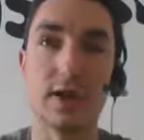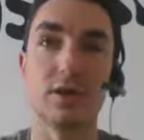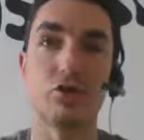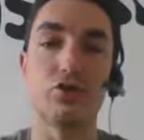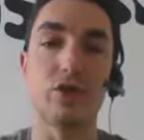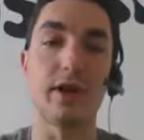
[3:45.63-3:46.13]

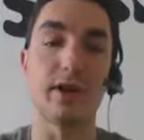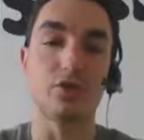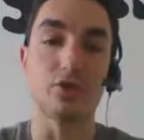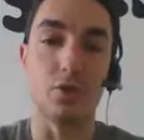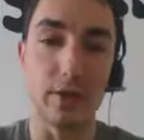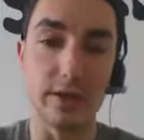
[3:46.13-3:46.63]

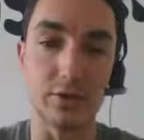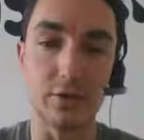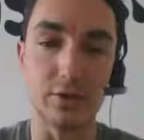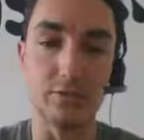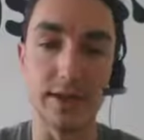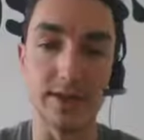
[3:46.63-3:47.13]
change the way you
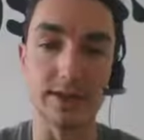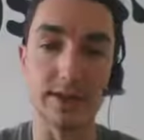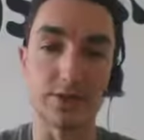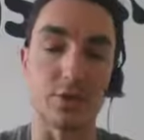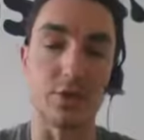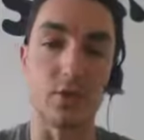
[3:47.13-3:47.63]
do
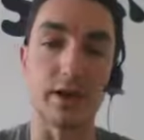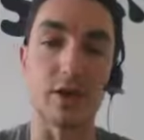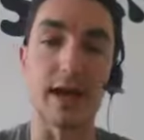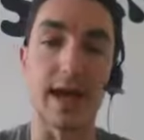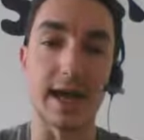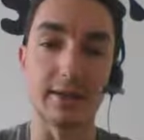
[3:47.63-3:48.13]
business or the way
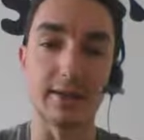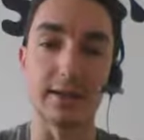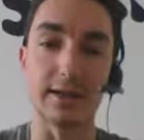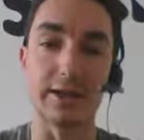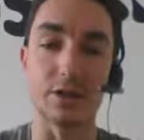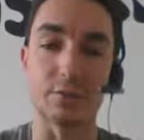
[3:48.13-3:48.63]
you're
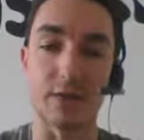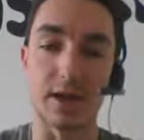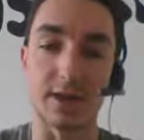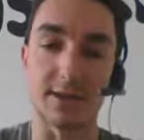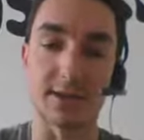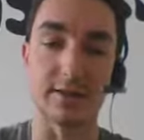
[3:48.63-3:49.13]
handling your
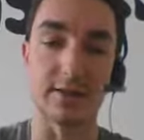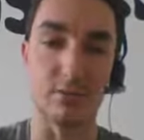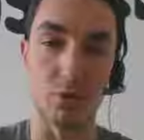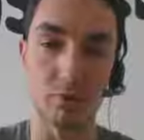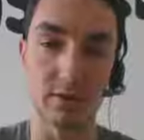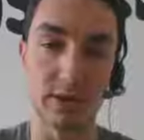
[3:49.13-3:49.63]
practice at the
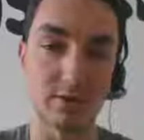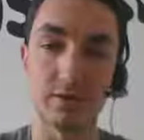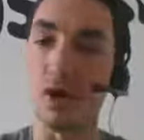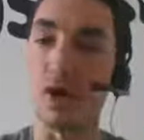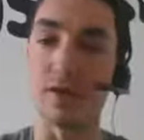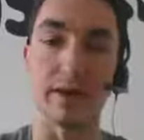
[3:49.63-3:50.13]
moment.
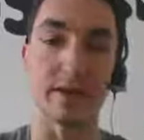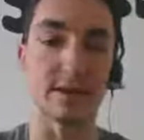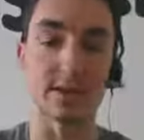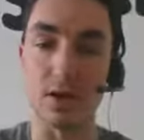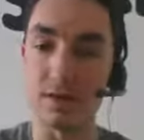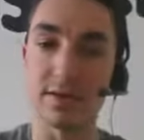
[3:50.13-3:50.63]
All the
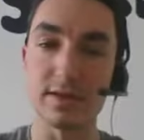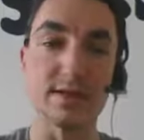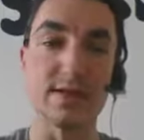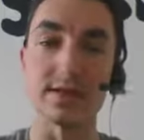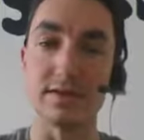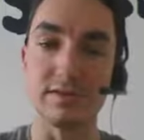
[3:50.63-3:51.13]

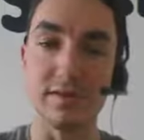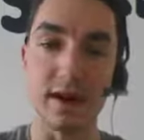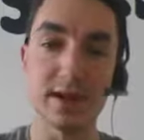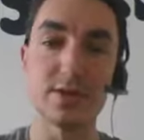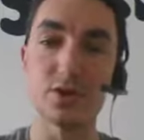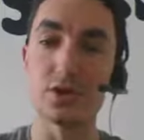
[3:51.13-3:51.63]
consultants,
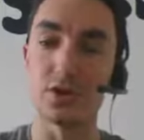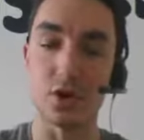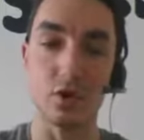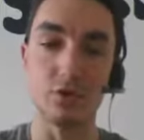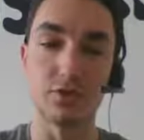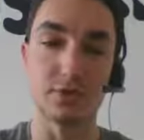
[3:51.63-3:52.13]
advisors,
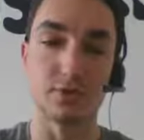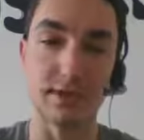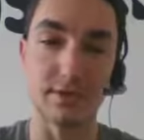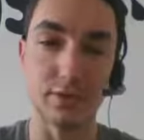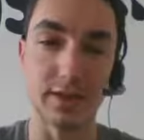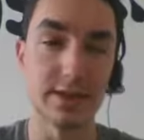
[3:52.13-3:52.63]
coaches,
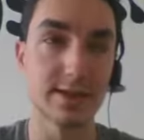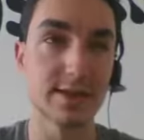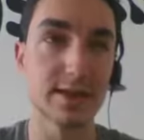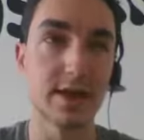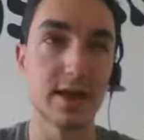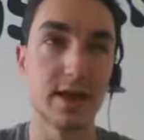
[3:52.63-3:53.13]
whatever it is,
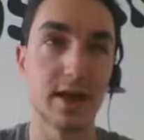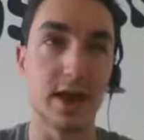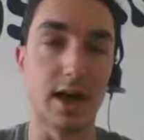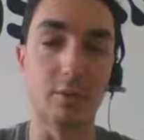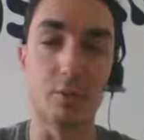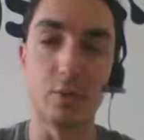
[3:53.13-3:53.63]

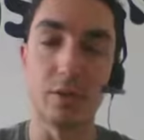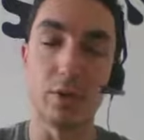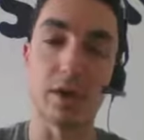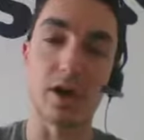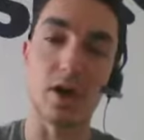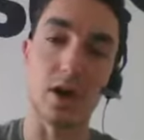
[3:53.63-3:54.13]
we
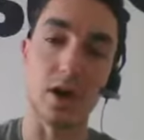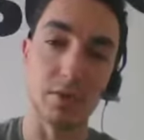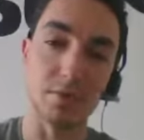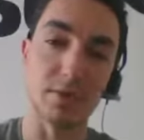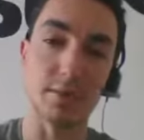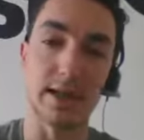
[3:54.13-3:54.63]
want to
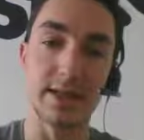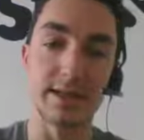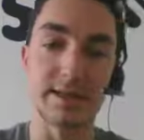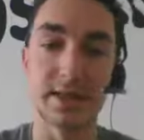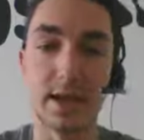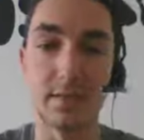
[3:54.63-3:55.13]

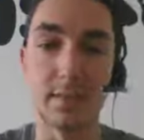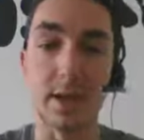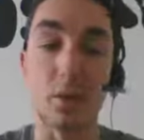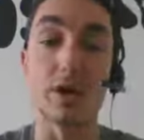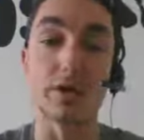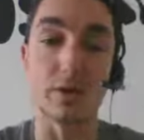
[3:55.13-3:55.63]
complement
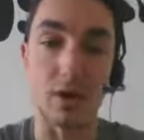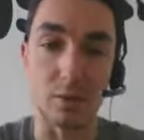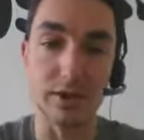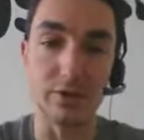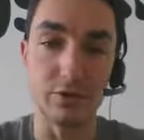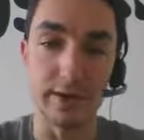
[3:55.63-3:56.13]
what you're
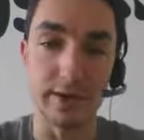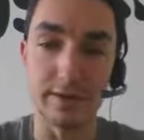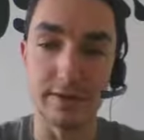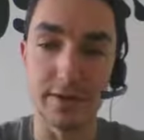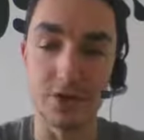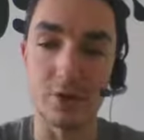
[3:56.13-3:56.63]
already doing.
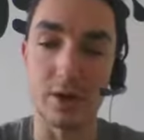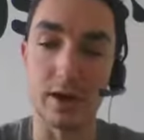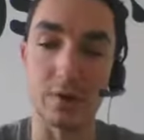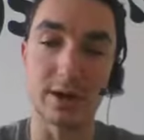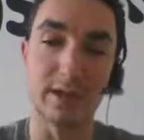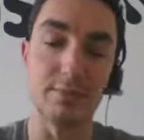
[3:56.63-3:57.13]
This is why
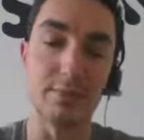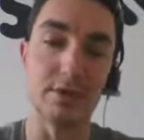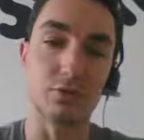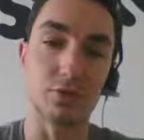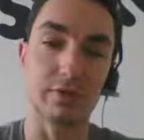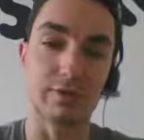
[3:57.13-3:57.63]
we're keeping the
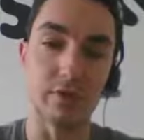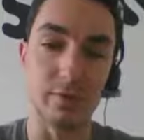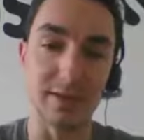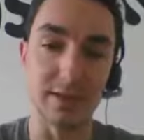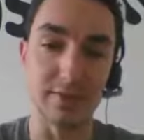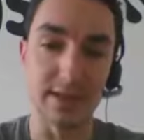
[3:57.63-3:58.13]
tool very
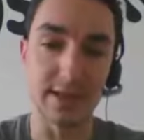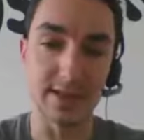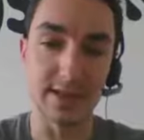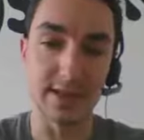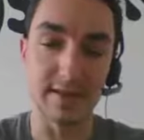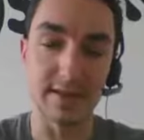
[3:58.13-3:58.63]

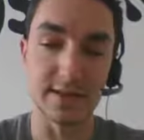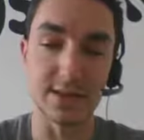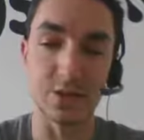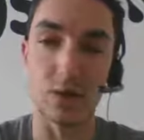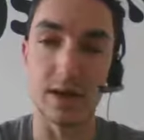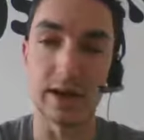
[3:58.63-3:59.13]
minimalistic, and this
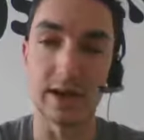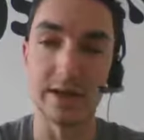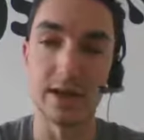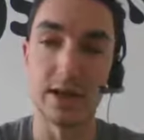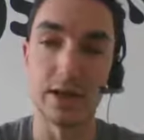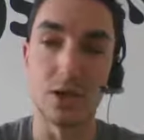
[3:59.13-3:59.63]
is why
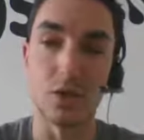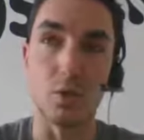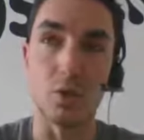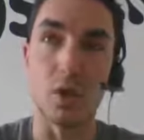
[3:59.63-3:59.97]
we're